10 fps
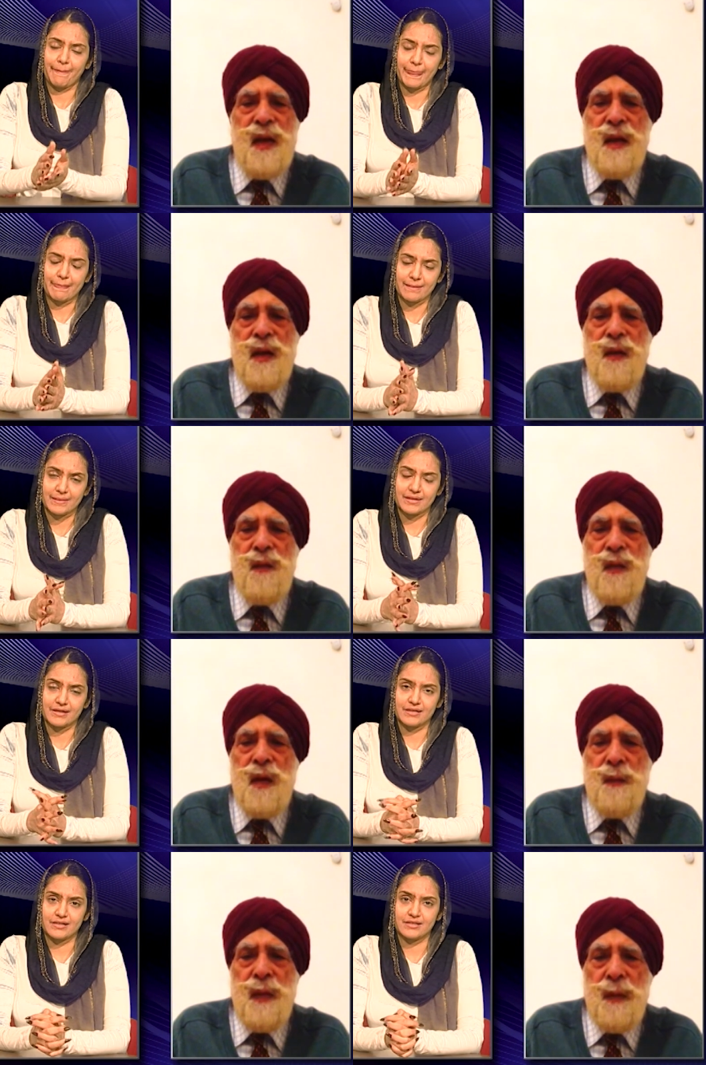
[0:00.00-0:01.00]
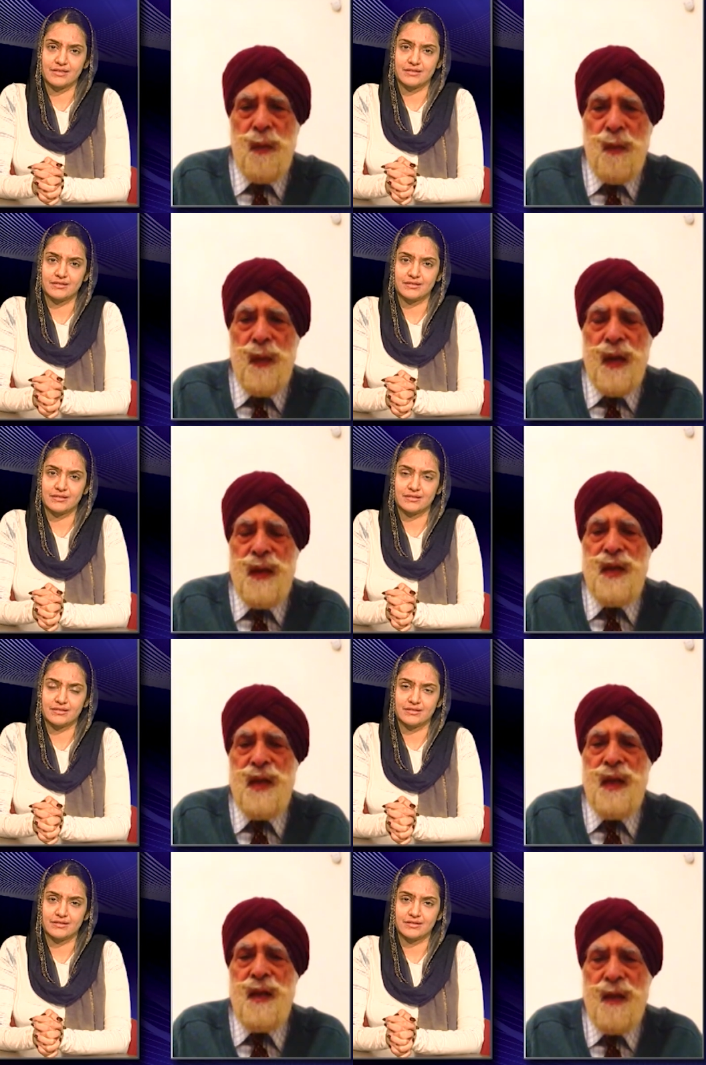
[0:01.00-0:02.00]
Speaker 1: try and convert people by
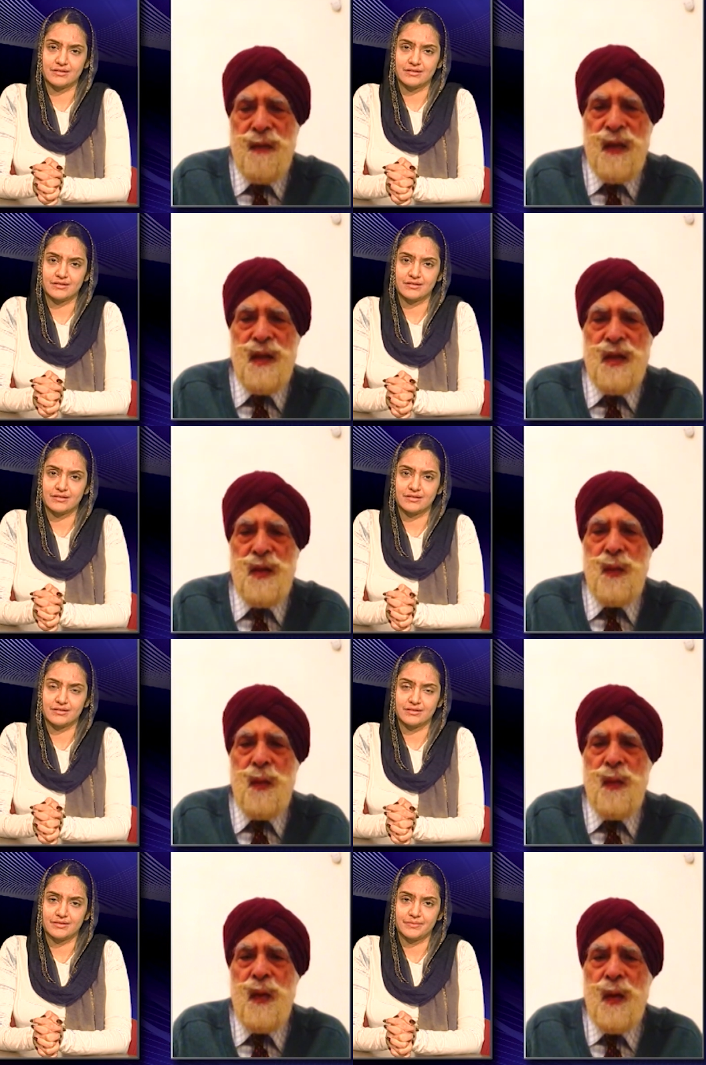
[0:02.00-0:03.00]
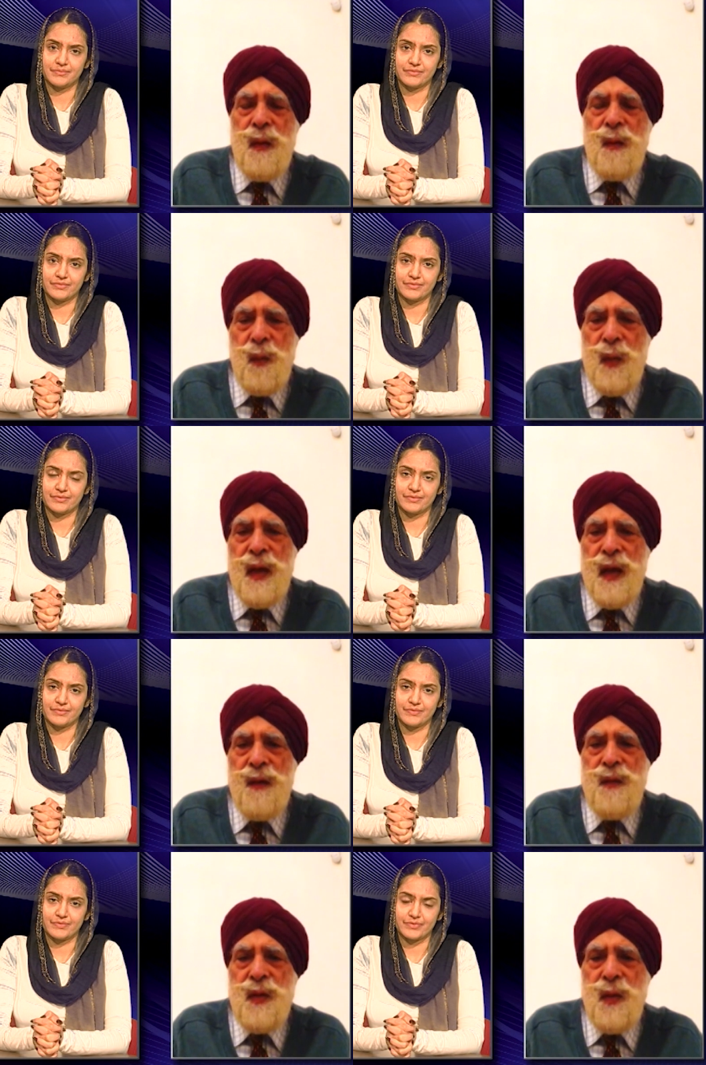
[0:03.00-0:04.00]
saying this is what we
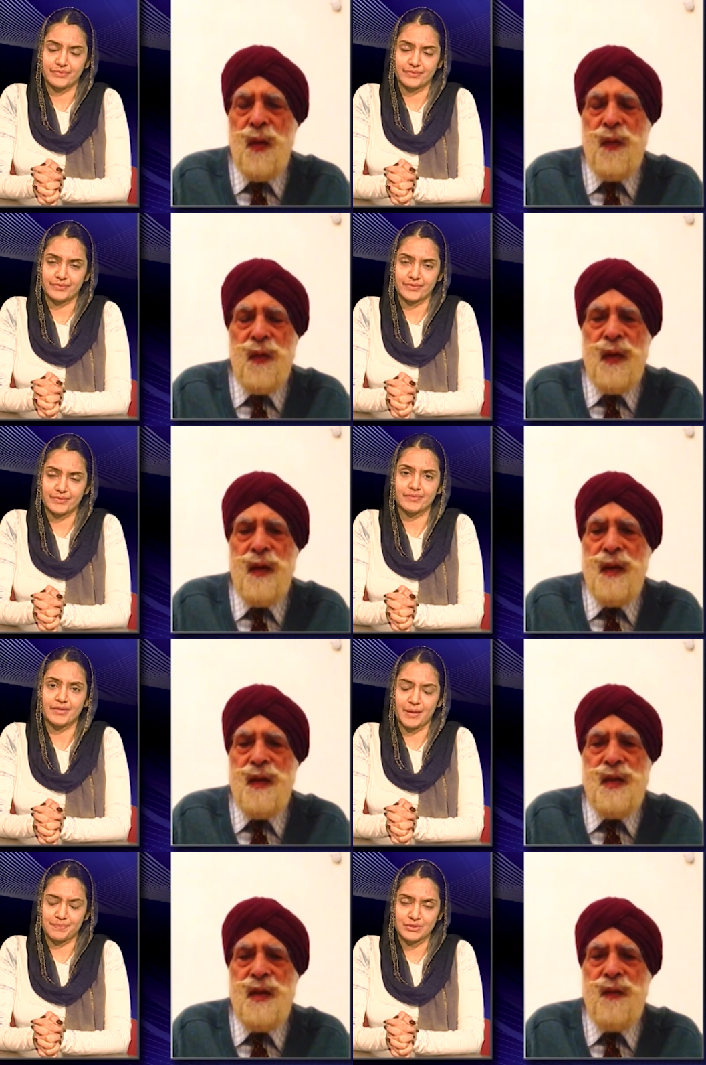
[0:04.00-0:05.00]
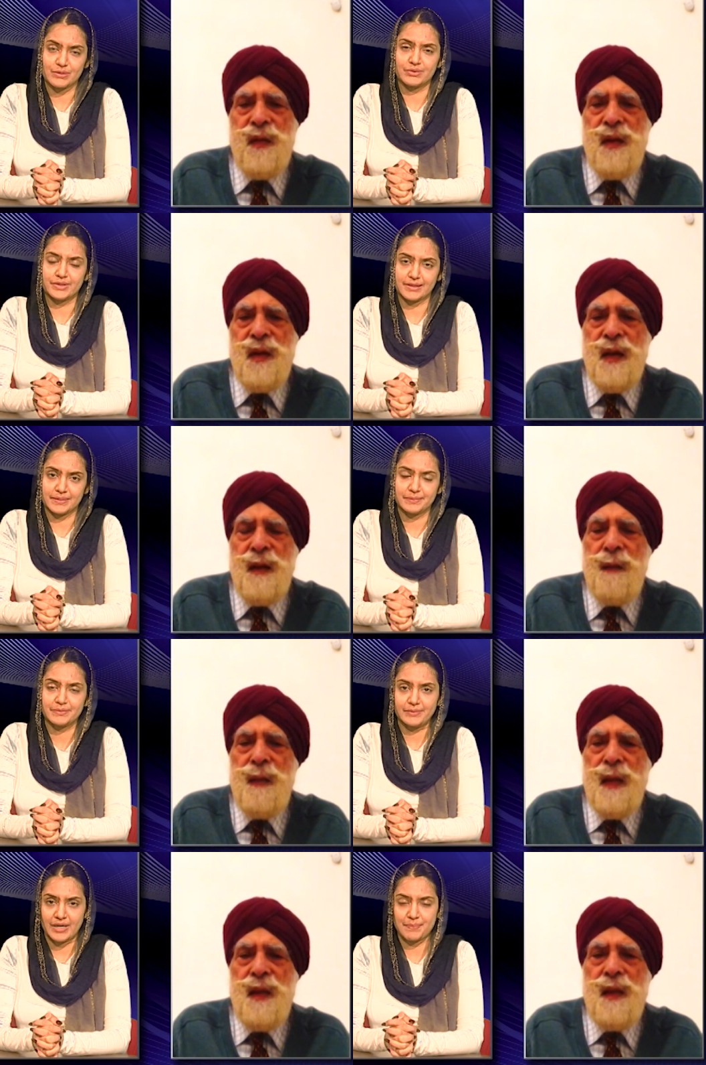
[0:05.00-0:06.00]
have to offer. That's Absolutely. a different thing.
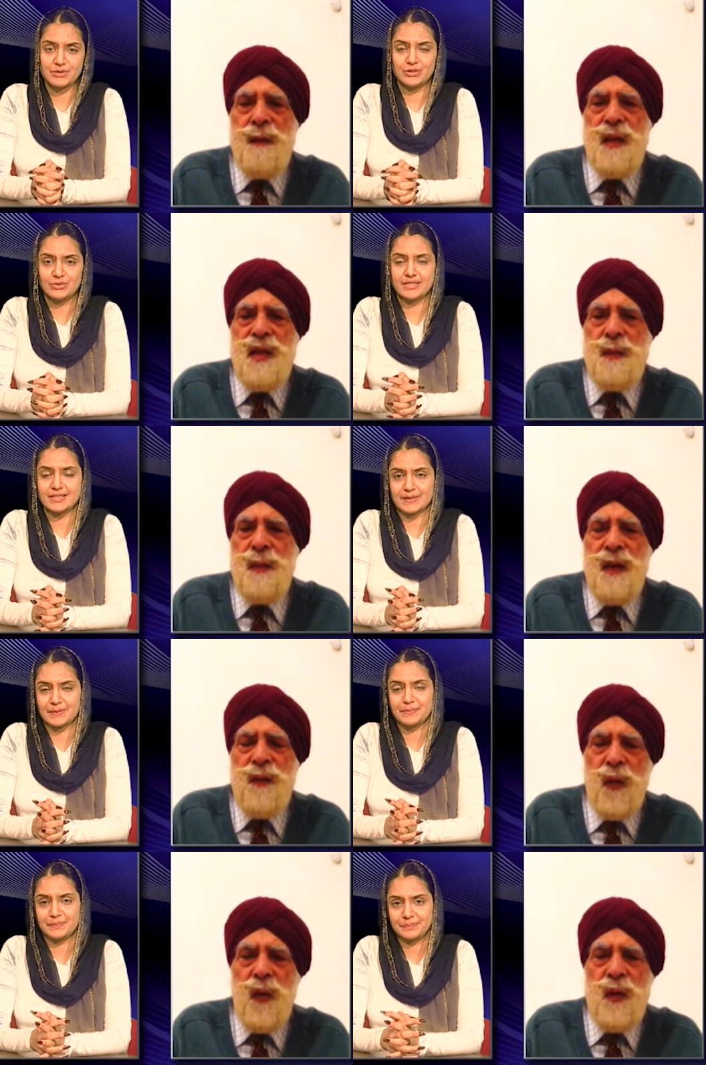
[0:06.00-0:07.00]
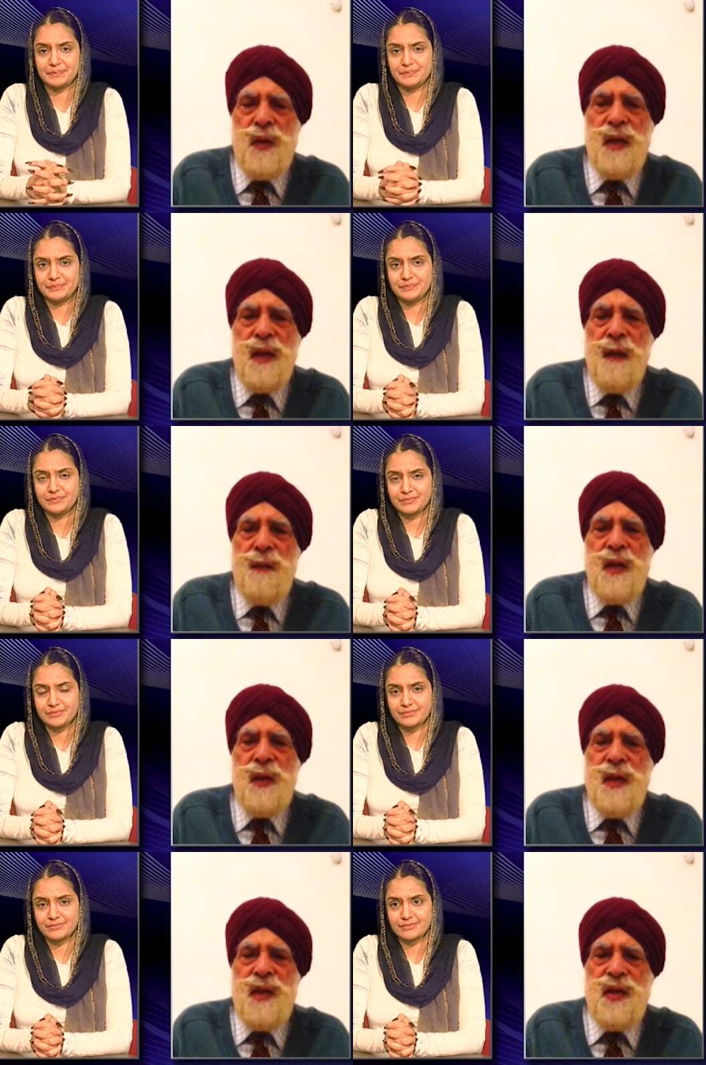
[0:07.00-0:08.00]
Speaker 2: Absolutely. This is by
Speaker 1: force.
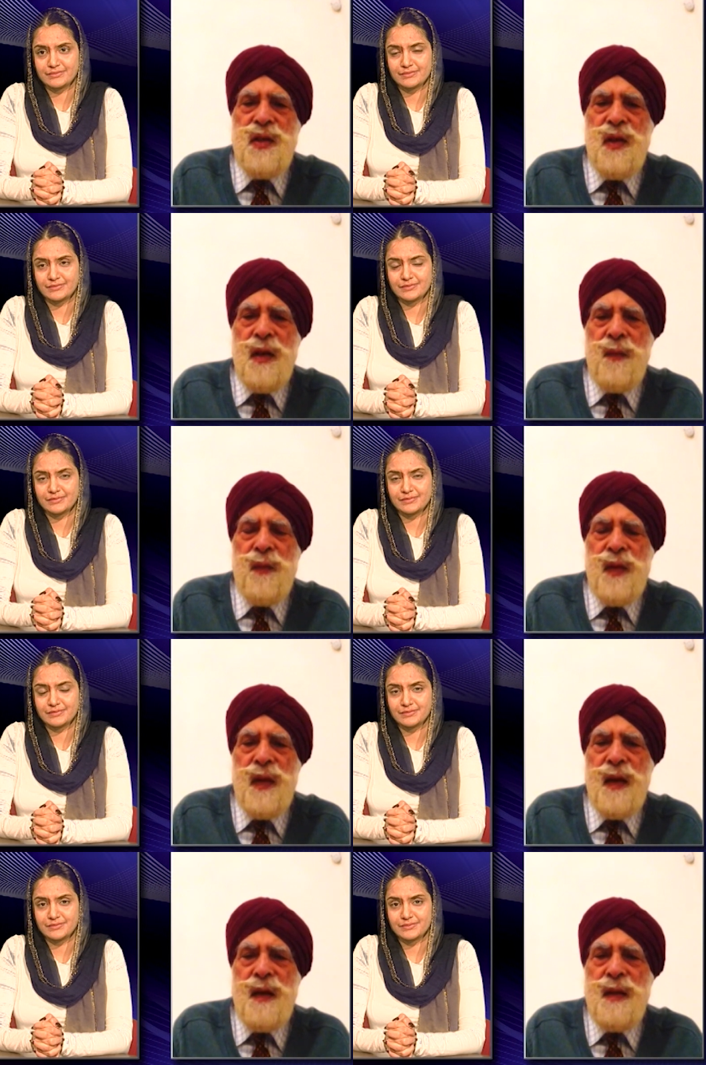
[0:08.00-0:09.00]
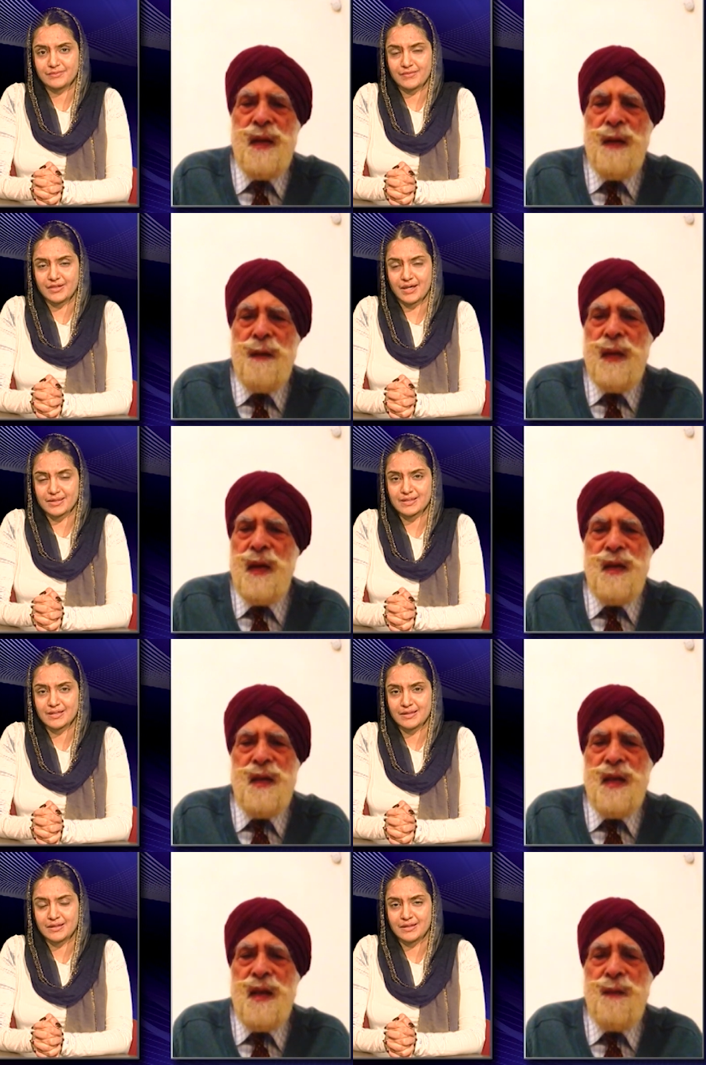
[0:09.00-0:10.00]
So he stood up for that. Yes.
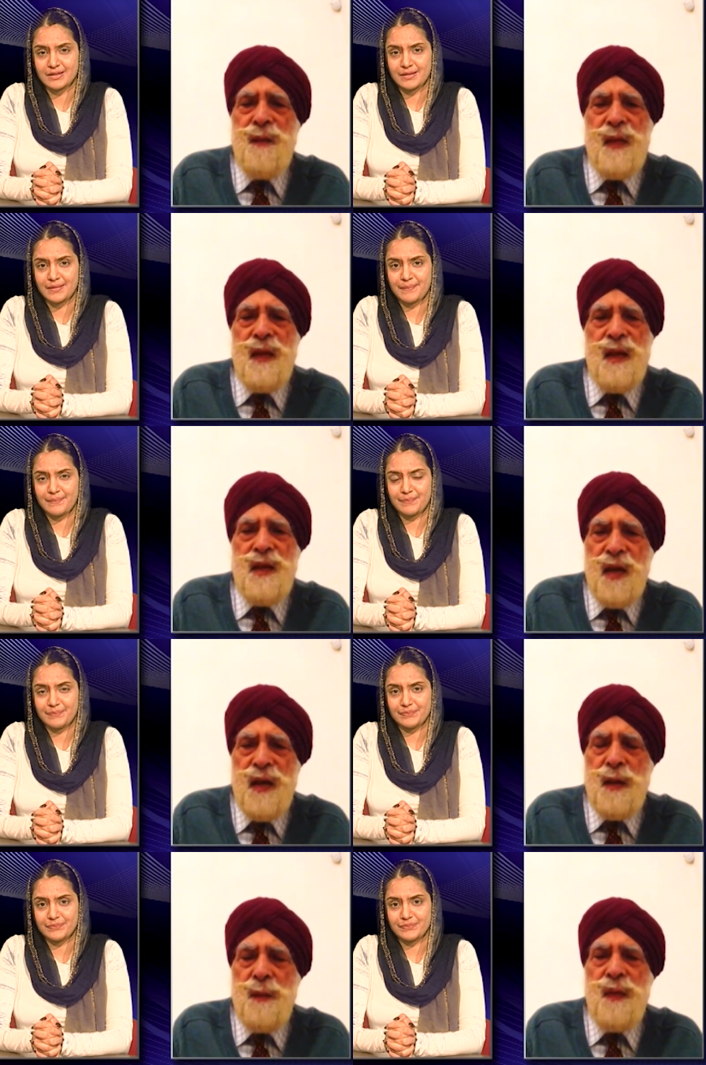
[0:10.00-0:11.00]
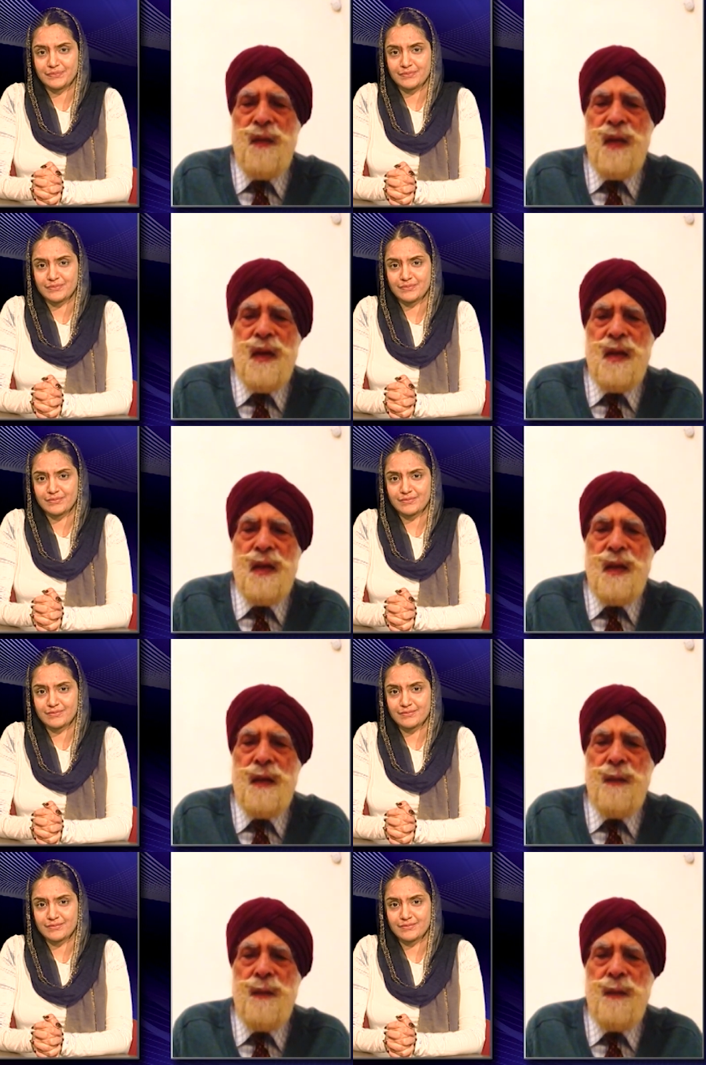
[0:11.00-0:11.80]
And um, they tried to prevent it.